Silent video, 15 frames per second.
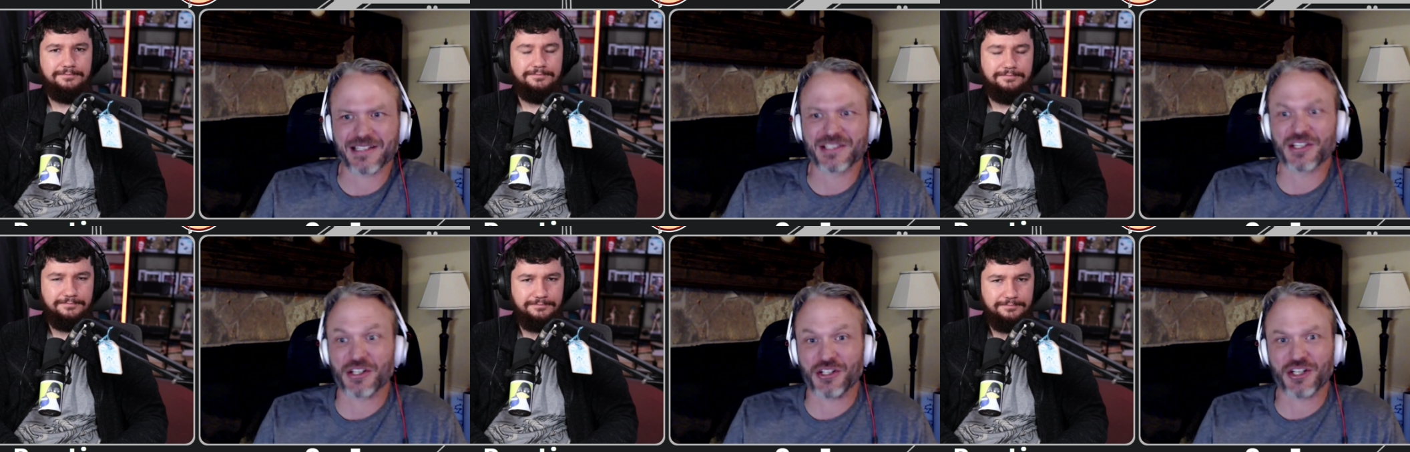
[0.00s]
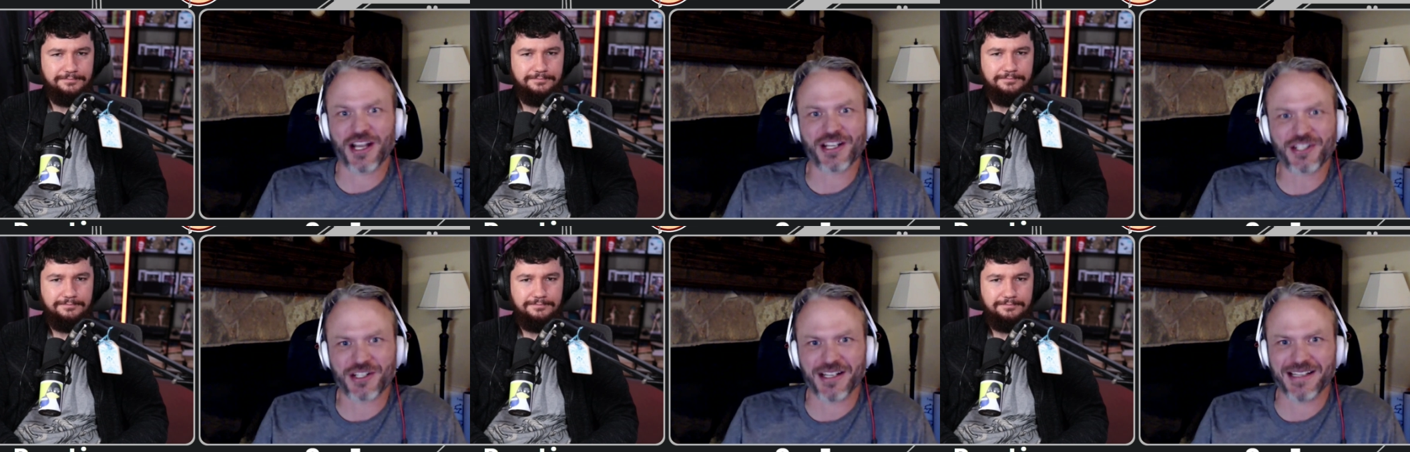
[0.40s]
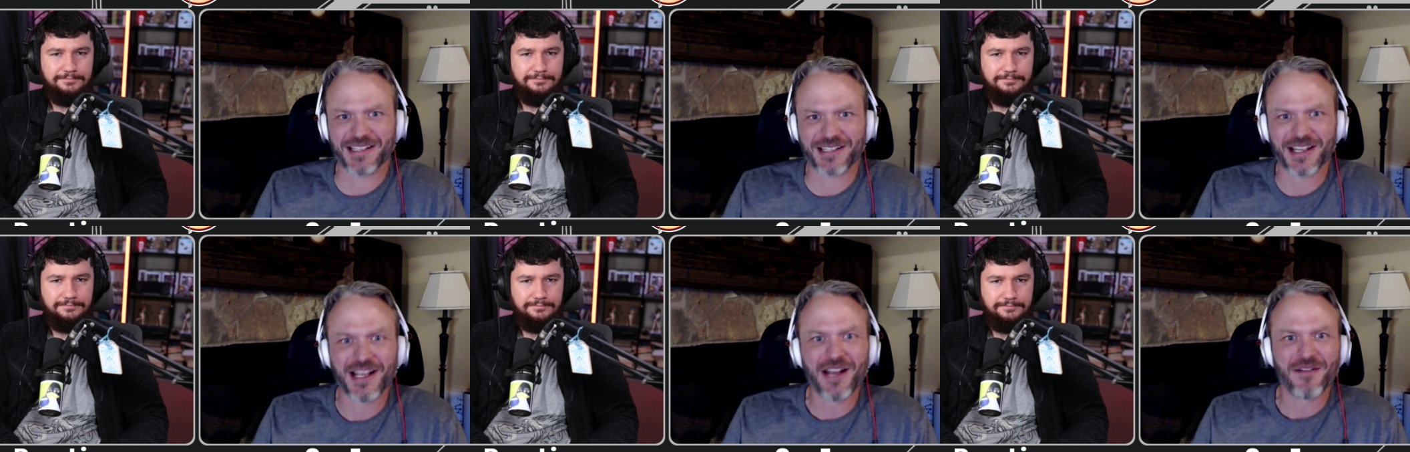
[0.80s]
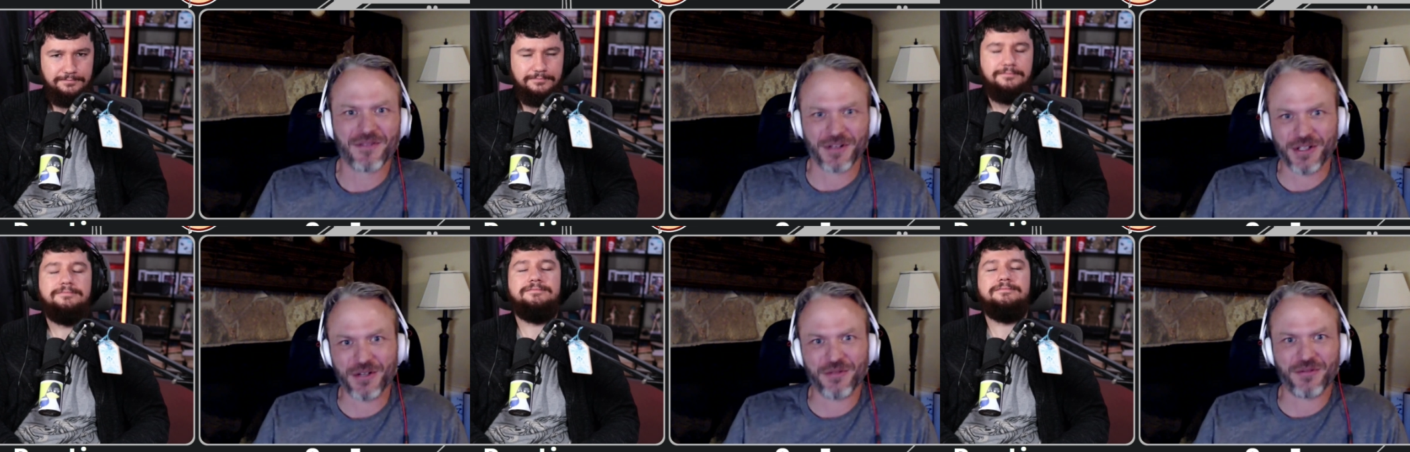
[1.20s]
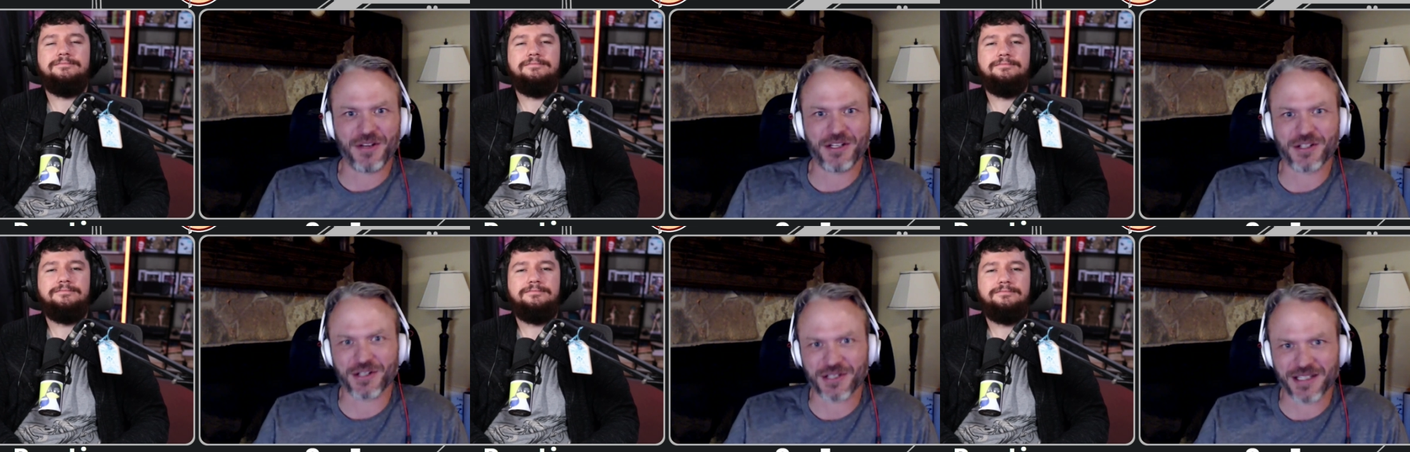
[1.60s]
Speaker 1: as suggestions for new
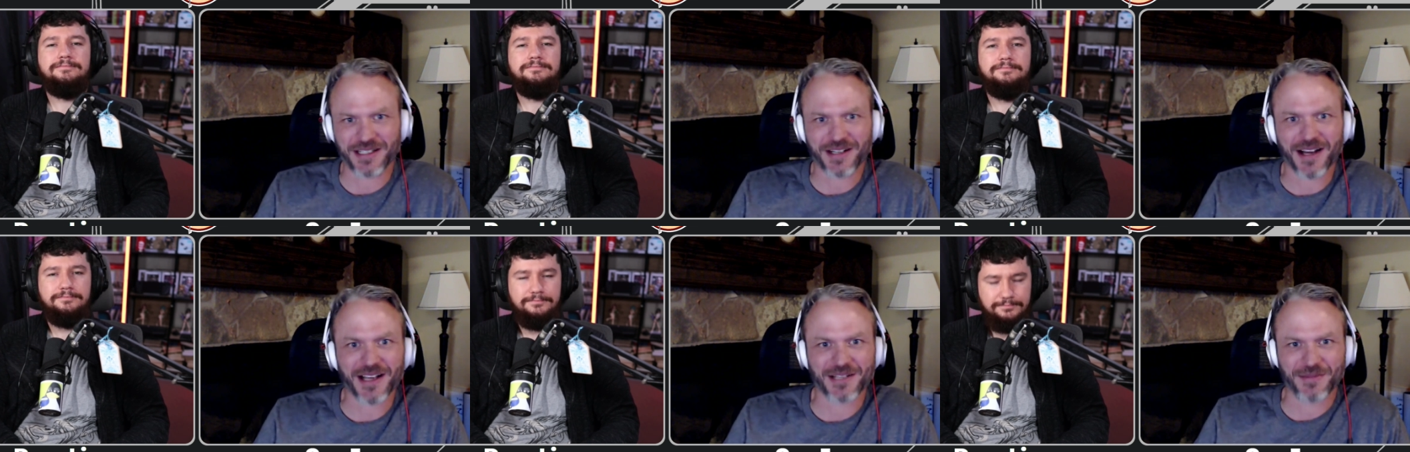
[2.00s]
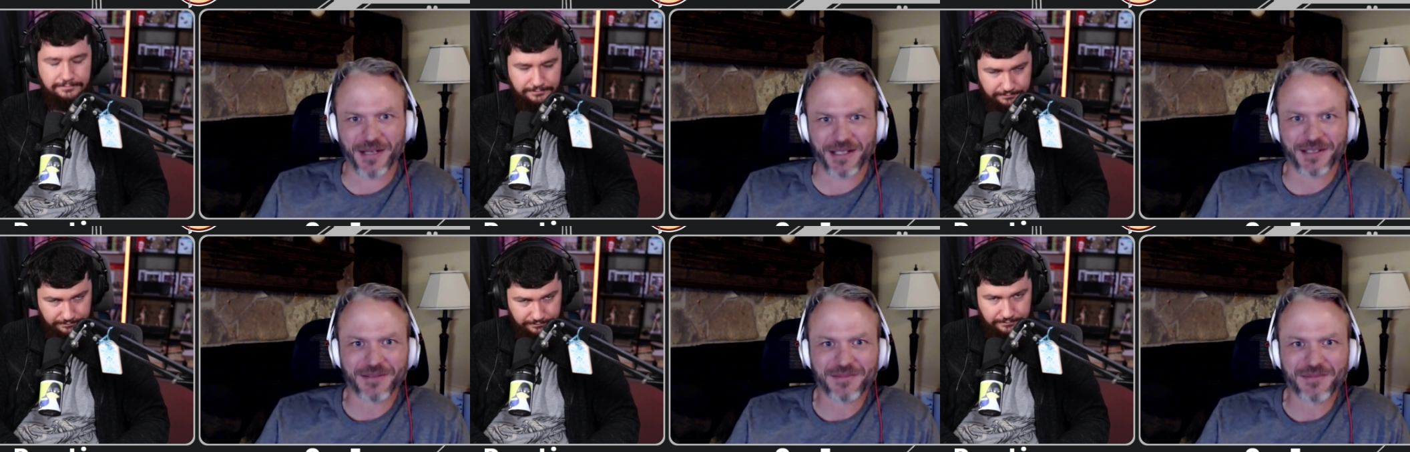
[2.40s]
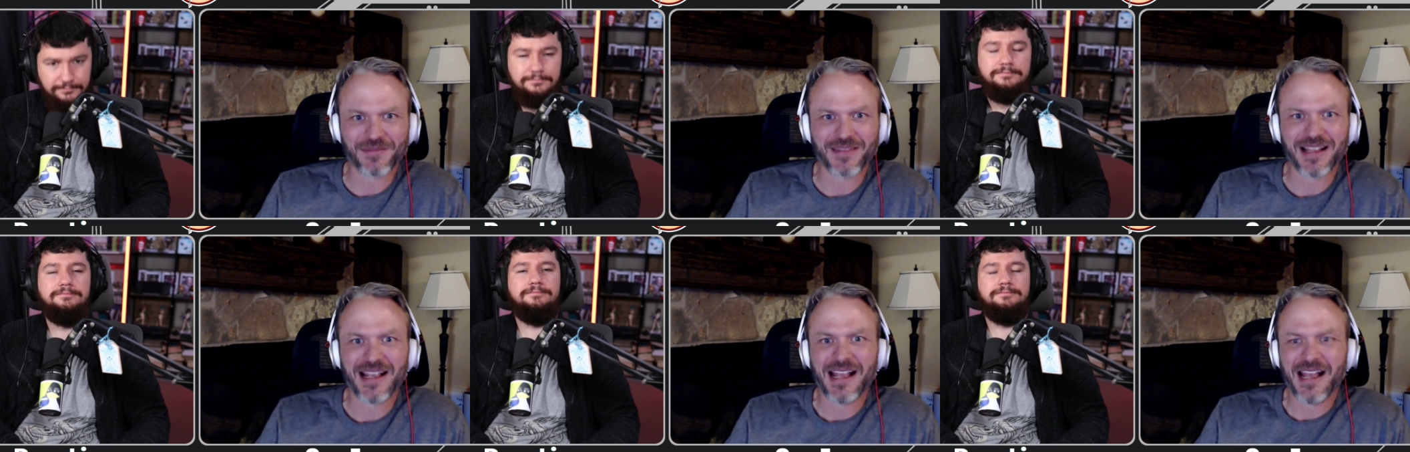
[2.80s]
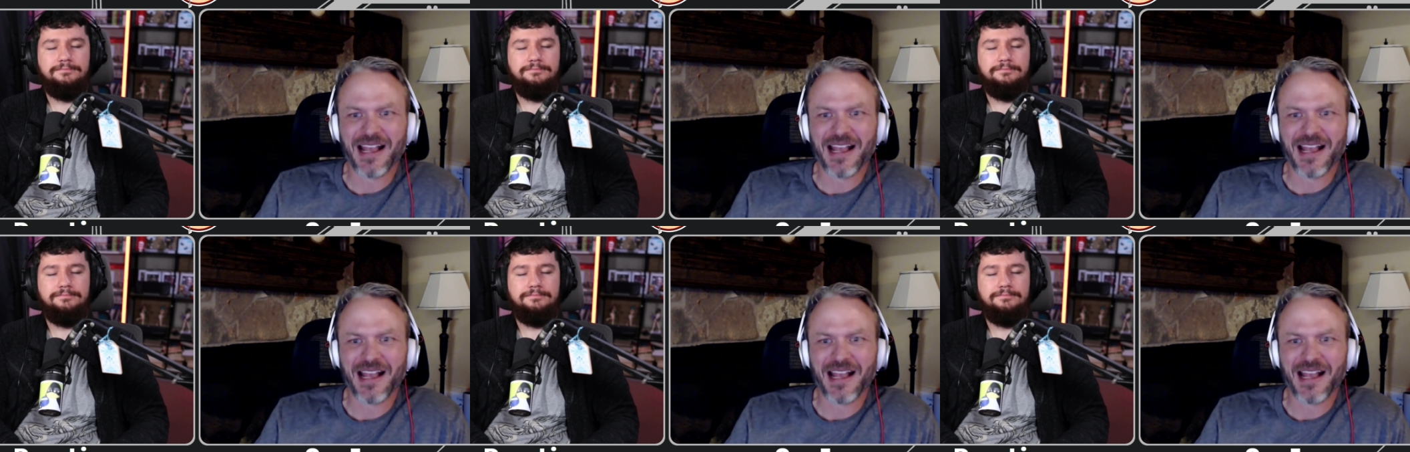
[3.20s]
features in cosmic mm-hmm.